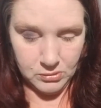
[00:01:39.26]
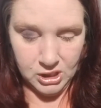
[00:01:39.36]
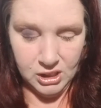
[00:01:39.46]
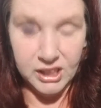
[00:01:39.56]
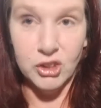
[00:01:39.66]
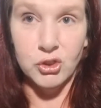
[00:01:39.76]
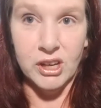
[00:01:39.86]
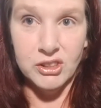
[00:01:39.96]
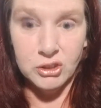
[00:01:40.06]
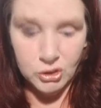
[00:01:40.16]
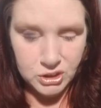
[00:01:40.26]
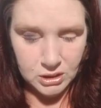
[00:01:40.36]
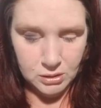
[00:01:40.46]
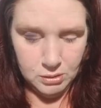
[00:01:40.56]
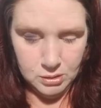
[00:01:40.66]
like a
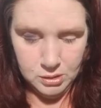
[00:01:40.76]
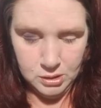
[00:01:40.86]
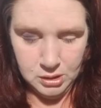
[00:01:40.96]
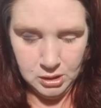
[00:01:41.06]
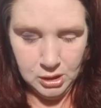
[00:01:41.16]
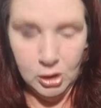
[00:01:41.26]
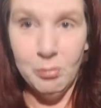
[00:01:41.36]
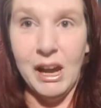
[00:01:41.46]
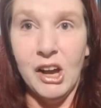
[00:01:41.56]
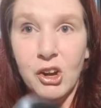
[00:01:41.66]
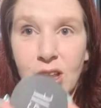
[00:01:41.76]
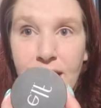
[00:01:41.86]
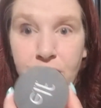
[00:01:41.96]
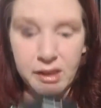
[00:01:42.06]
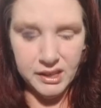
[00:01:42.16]
translucent powder
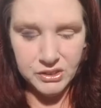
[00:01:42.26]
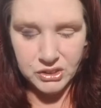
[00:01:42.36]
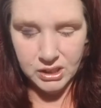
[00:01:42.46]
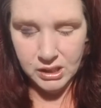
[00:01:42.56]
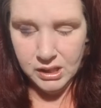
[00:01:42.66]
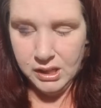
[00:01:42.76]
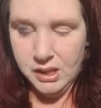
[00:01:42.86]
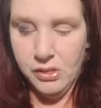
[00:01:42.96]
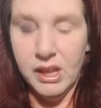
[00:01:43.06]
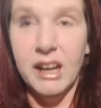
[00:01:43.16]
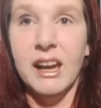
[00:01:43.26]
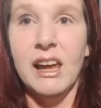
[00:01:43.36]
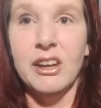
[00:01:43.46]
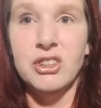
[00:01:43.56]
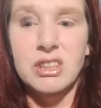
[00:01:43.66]
like this, then it
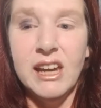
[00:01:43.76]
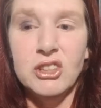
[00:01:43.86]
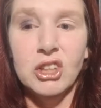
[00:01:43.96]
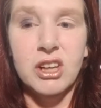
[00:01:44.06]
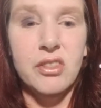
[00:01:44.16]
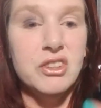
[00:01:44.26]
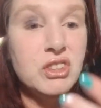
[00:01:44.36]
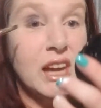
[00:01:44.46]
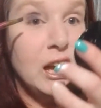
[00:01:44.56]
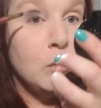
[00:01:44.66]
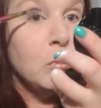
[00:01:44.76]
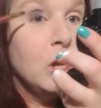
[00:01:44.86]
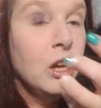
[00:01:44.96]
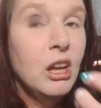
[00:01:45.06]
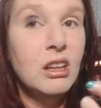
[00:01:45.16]
kind of stays looking the same,
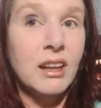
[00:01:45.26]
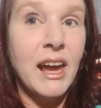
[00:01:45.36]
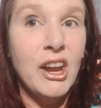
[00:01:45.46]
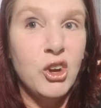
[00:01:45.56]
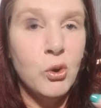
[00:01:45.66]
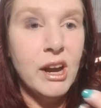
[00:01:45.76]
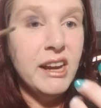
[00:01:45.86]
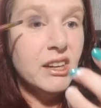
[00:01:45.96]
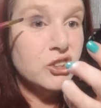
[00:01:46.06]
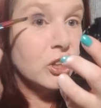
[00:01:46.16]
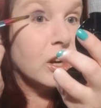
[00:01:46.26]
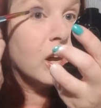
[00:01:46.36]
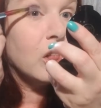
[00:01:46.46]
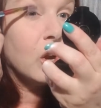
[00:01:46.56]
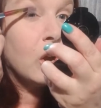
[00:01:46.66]
kind of grayish in
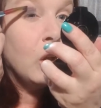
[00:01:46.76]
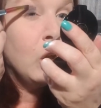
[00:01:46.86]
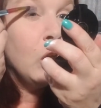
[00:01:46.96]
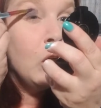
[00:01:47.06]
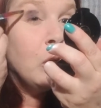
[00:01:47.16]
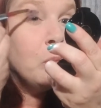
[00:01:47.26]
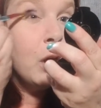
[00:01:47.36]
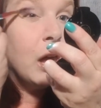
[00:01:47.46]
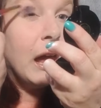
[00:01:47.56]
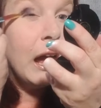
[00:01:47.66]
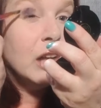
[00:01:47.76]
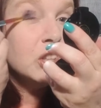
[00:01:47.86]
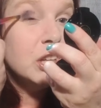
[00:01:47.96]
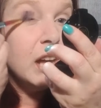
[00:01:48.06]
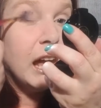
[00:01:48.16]
color. But
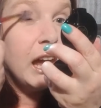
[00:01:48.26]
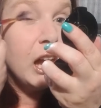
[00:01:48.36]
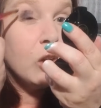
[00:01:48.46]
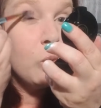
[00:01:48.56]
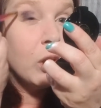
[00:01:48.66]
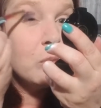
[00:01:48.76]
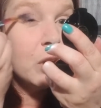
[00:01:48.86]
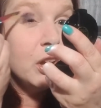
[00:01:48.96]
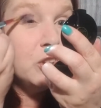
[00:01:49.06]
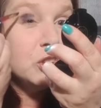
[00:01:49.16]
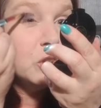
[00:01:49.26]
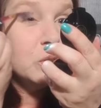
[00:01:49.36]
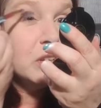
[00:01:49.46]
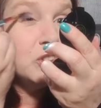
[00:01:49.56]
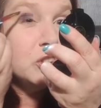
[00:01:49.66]
today what I'm going to do
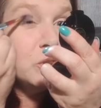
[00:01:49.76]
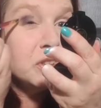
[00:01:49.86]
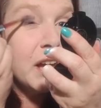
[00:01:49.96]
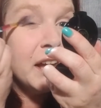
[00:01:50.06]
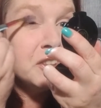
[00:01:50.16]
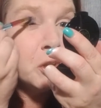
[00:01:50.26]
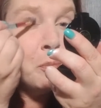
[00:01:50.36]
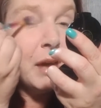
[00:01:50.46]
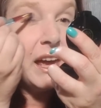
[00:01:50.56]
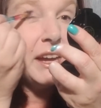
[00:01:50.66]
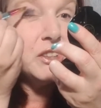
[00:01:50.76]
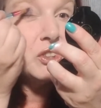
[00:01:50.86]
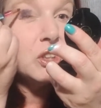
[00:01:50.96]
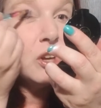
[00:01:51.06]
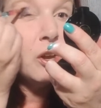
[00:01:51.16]
is use it as a
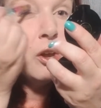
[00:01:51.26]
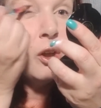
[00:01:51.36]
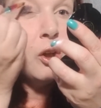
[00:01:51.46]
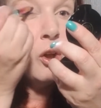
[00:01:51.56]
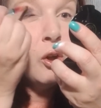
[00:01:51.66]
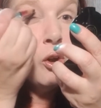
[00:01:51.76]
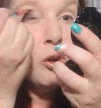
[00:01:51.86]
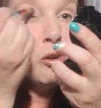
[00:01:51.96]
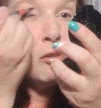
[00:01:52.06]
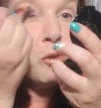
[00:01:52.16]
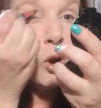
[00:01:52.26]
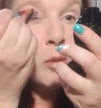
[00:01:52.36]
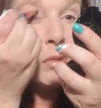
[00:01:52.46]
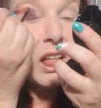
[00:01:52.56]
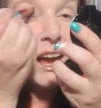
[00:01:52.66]
base for a
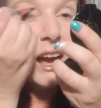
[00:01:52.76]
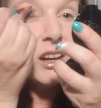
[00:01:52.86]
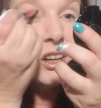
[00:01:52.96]
black